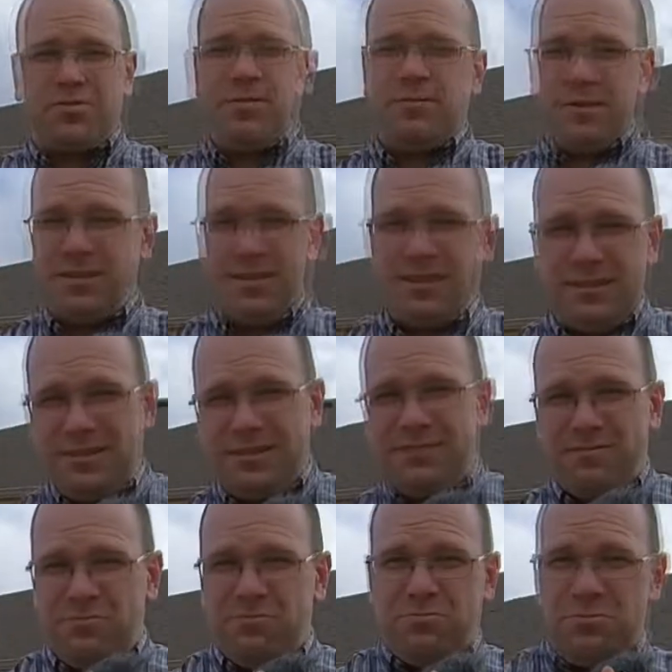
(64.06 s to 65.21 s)
from a
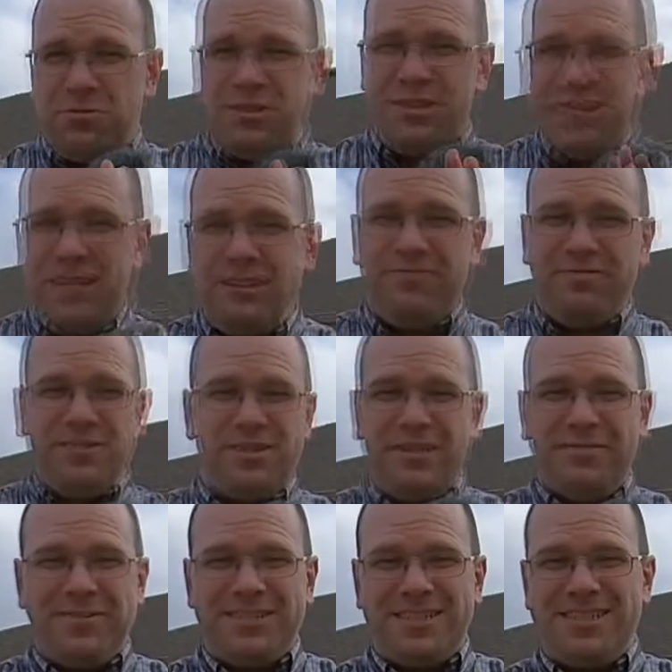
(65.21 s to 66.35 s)

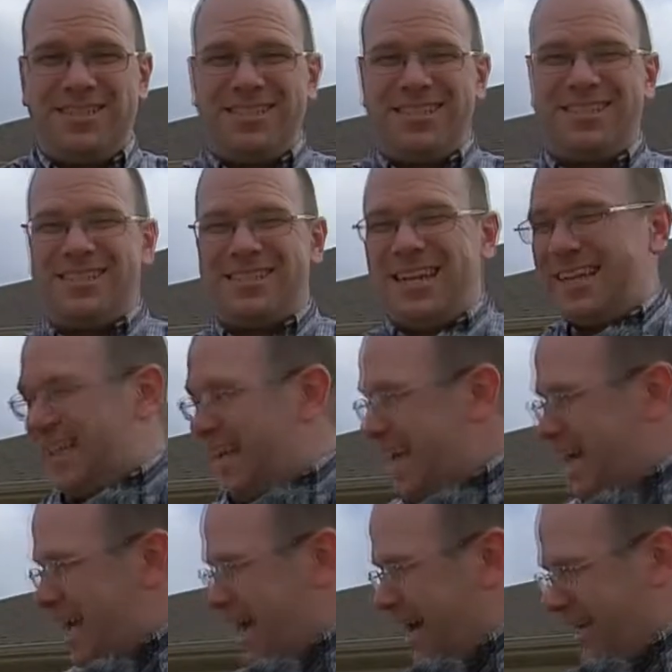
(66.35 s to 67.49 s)
different distances. Like,
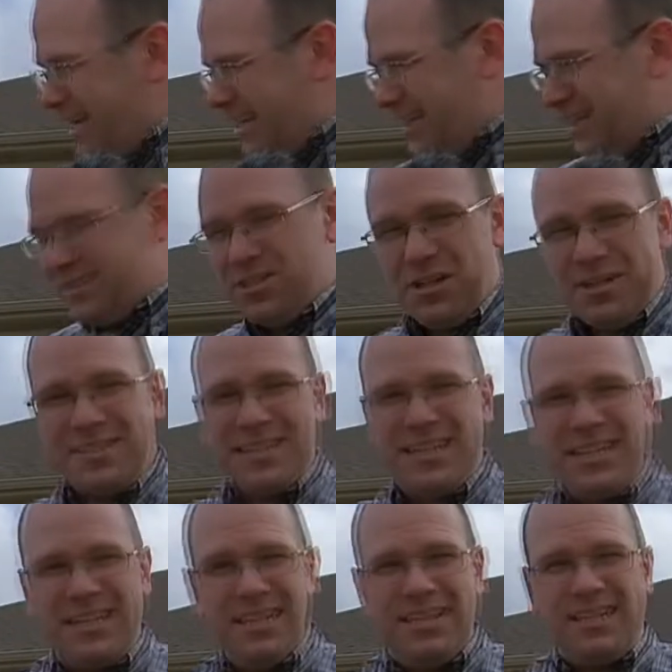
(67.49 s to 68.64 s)
it starts to get
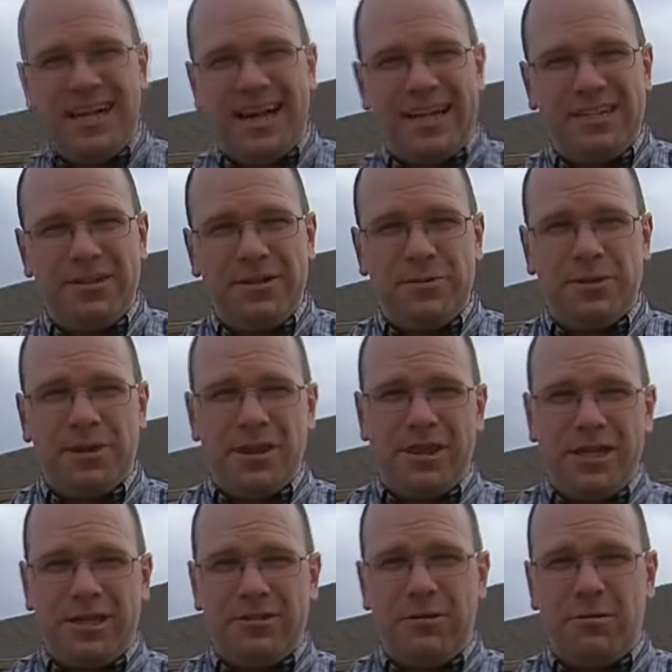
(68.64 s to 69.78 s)
a little inaccurate with the
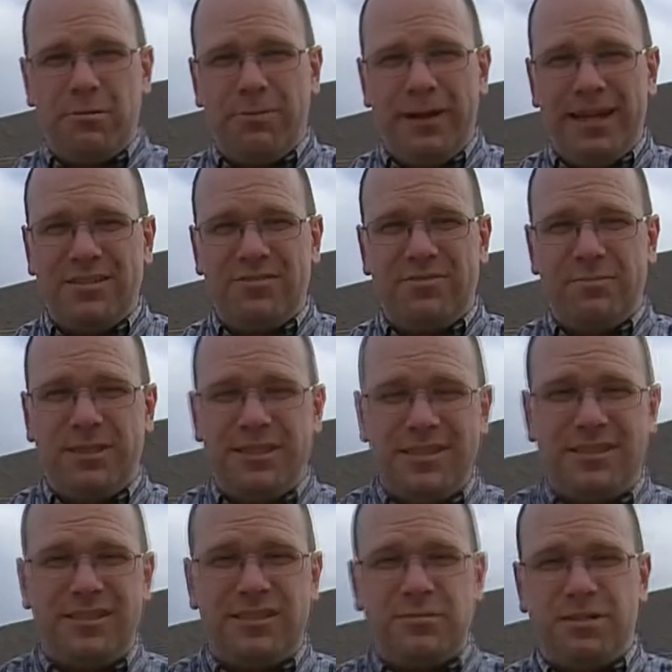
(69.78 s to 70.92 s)
thicker rubber bands from a
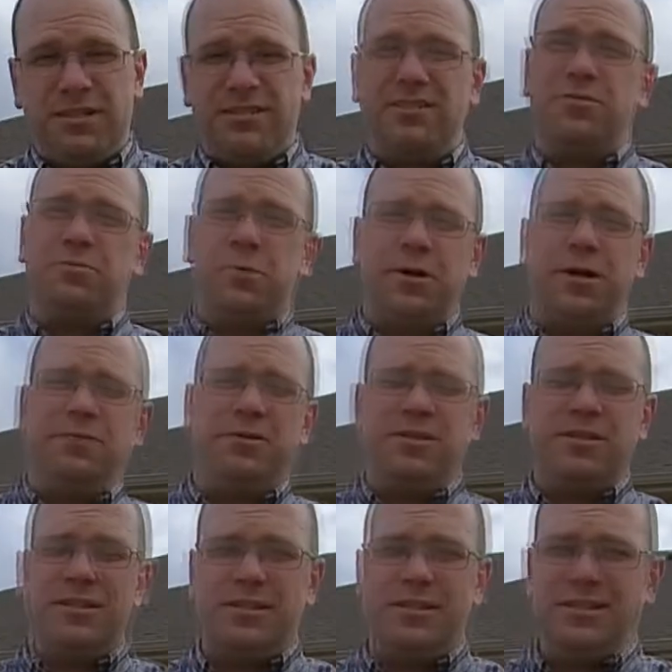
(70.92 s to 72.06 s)
distance because there's more air
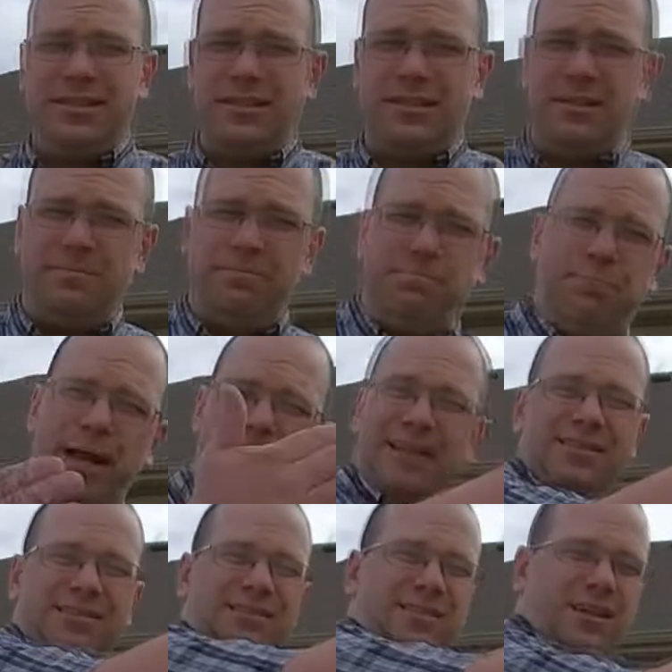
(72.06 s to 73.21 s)
resistance and it
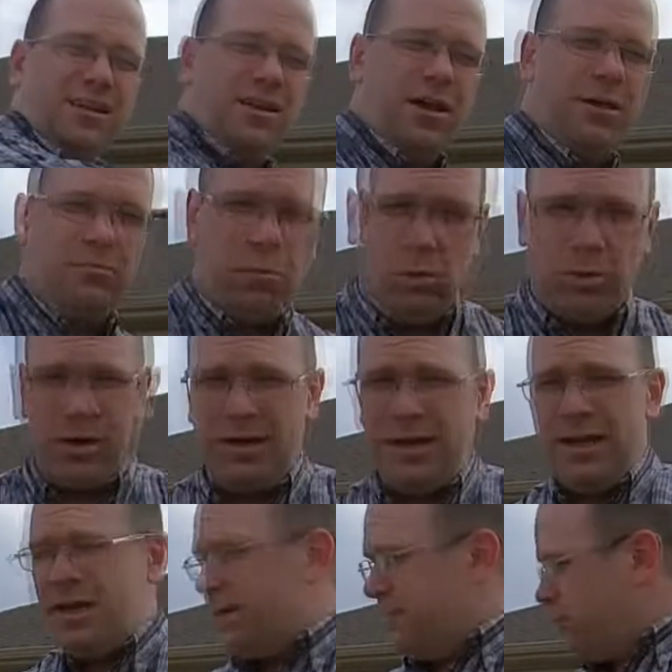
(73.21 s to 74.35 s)
bends a lot more.
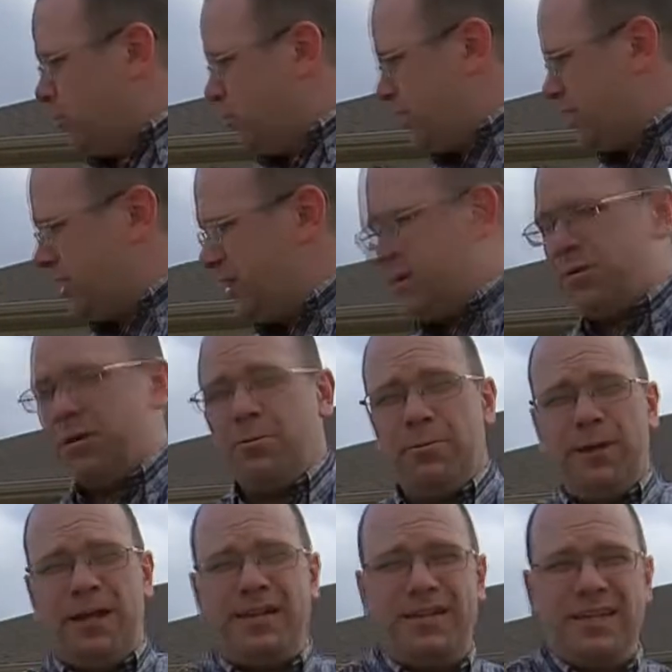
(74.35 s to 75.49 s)
But with a thinner rubber
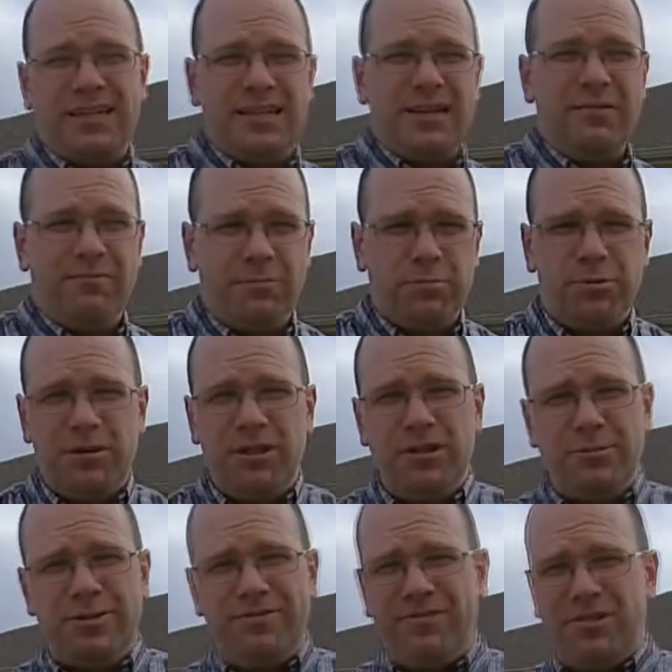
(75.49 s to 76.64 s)
band, I can hit from a little
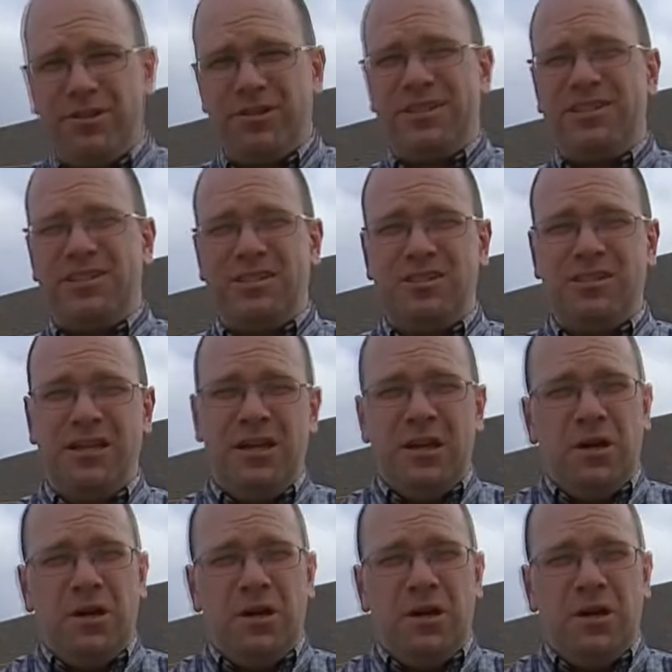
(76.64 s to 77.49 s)
bit further distance